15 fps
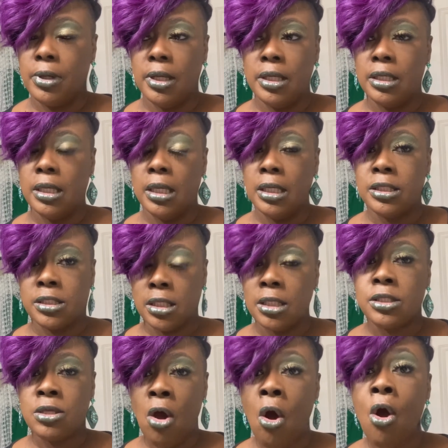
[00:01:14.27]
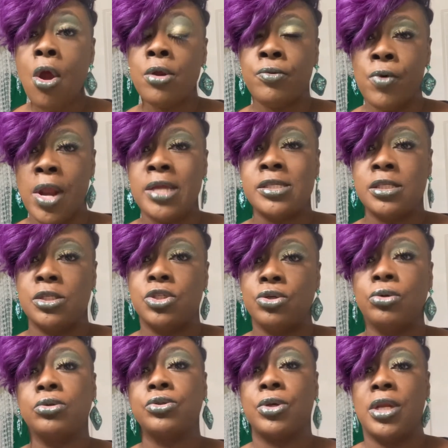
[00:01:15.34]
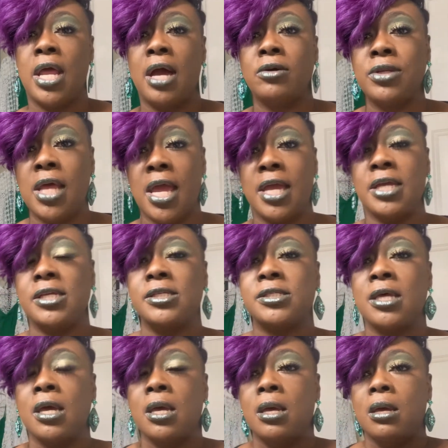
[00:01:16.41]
It's hard raising children nowadays.